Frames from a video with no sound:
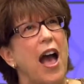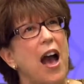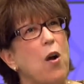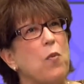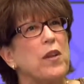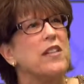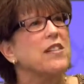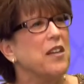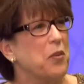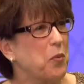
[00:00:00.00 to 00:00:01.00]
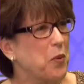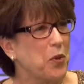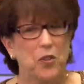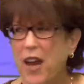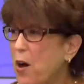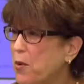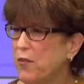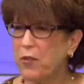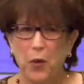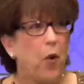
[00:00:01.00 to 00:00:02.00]
how we see the world, how we
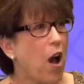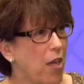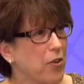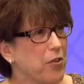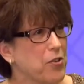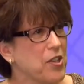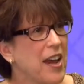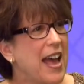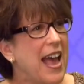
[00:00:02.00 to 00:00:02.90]
view others,